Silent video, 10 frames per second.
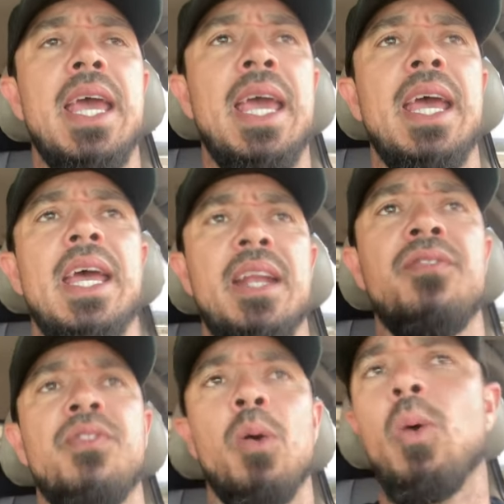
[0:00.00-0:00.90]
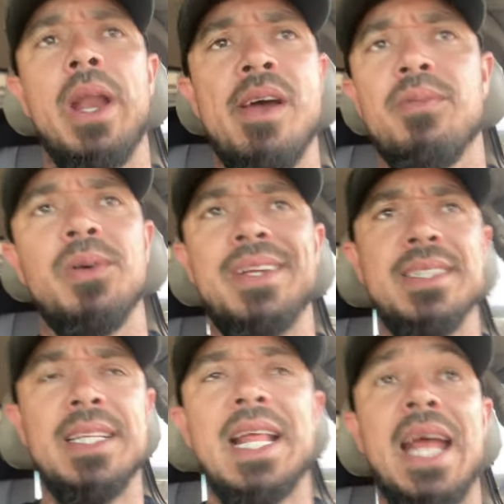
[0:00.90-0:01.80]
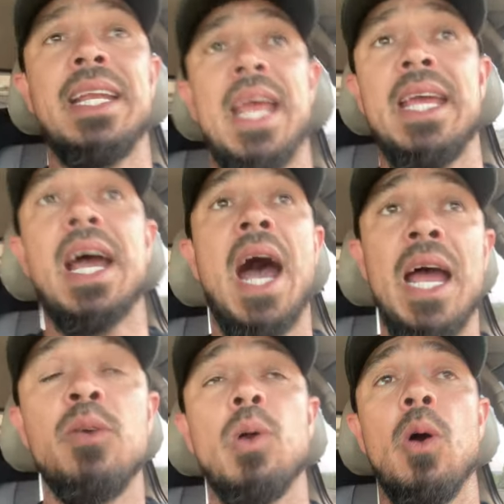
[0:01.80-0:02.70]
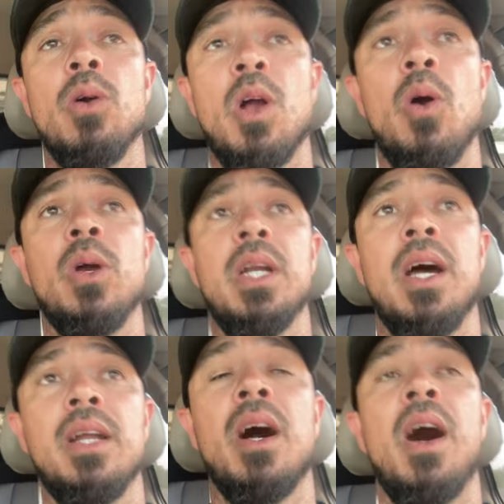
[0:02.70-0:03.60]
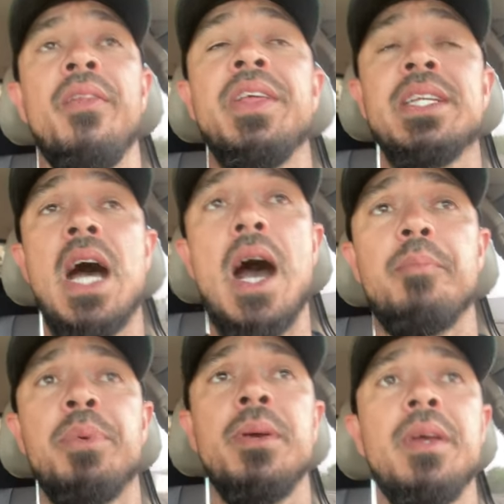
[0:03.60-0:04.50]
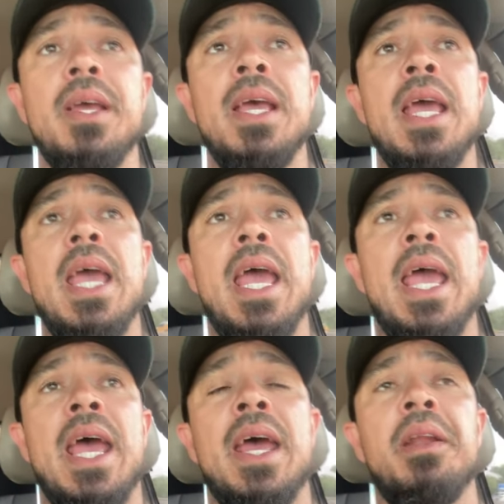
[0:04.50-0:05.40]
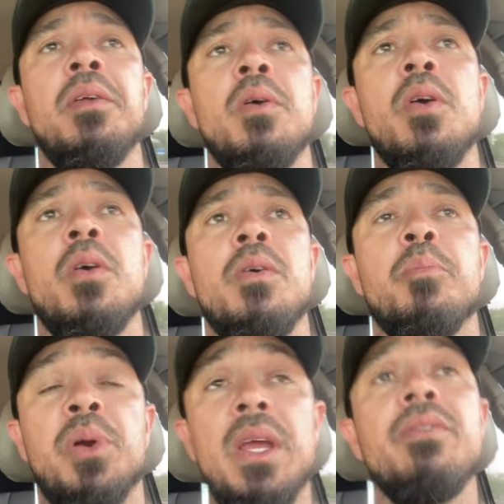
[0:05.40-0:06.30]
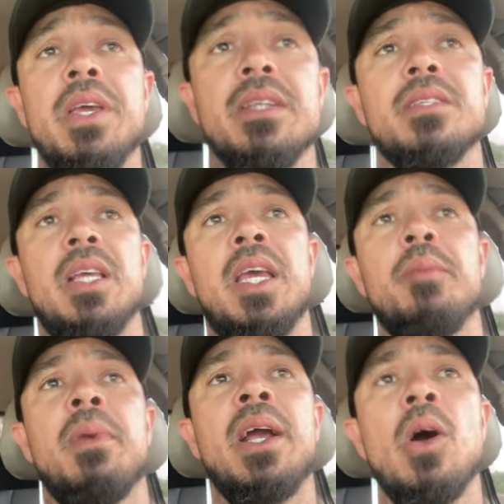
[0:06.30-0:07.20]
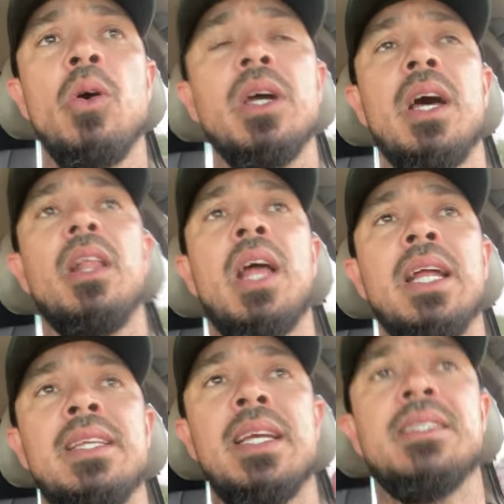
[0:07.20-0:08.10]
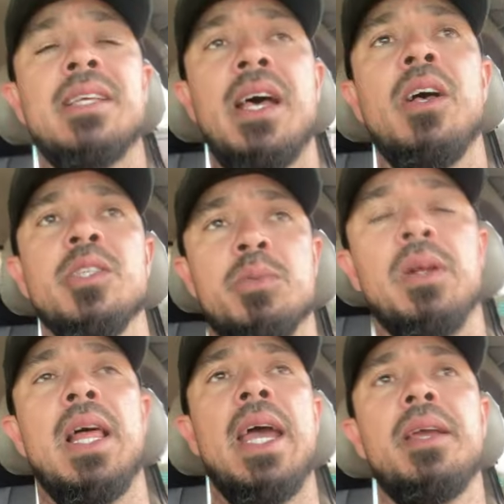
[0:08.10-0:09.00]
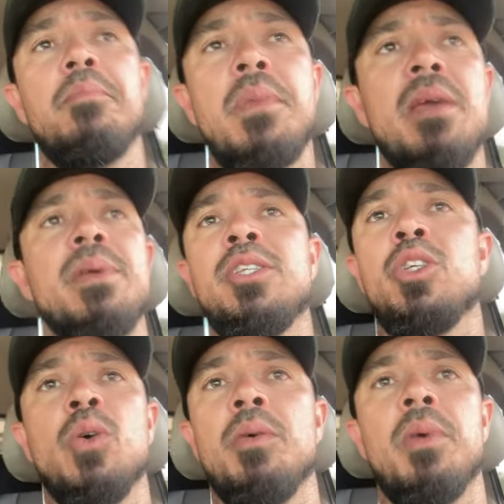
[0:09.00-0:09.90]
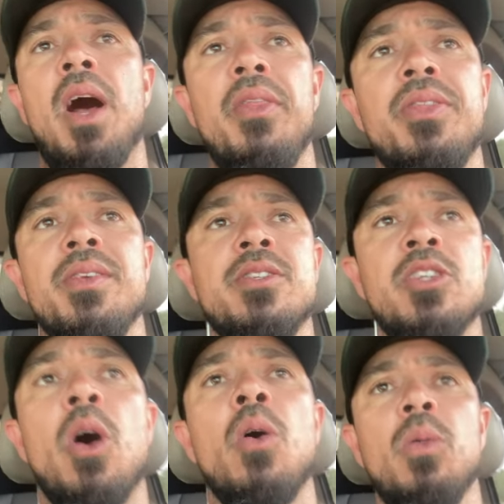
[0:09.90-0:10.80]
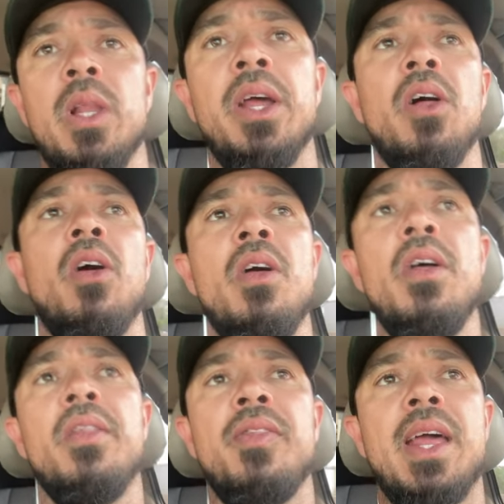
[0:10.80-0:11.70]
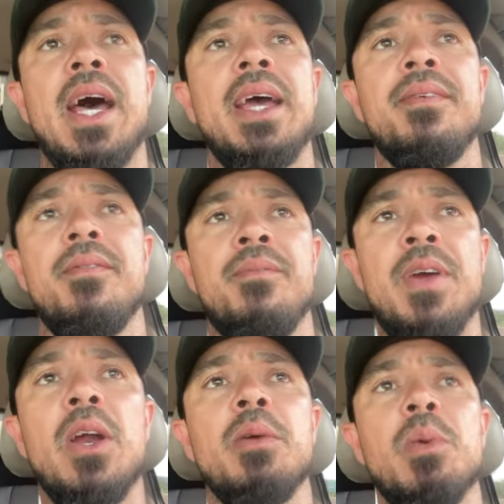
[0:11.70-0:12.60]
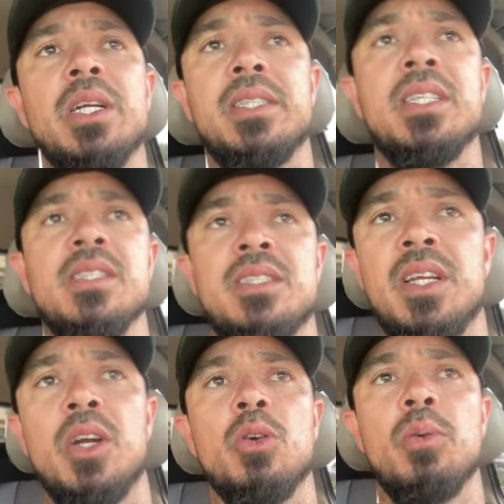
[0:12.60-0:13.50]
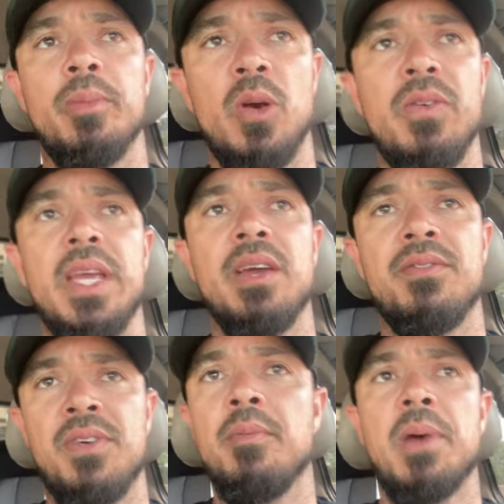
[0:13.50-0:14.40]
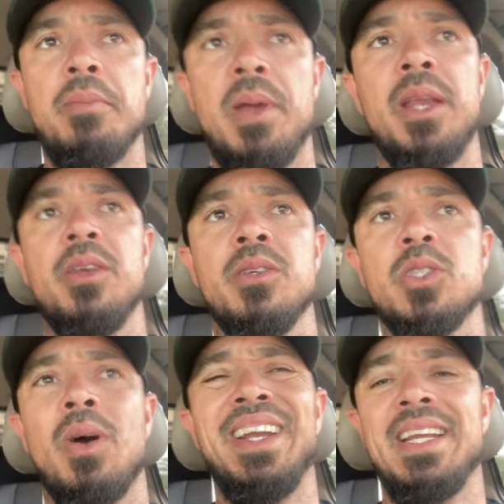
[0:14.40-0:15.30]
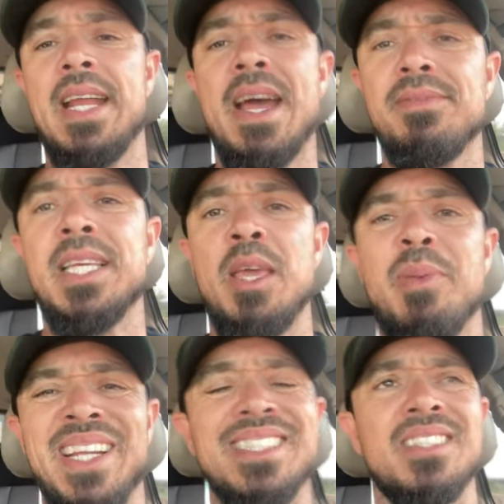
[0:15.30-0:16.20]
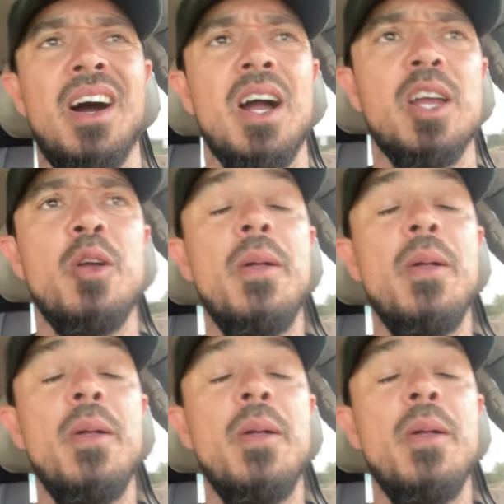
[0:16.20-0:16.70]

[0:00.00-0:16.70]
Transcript: And for whatever reason that day, I wrote coconut on the top. And previously, my coconut latte sales were like maybe two a month, so little that I very much considered removing it from my menu so I didn't have to keep it in stock.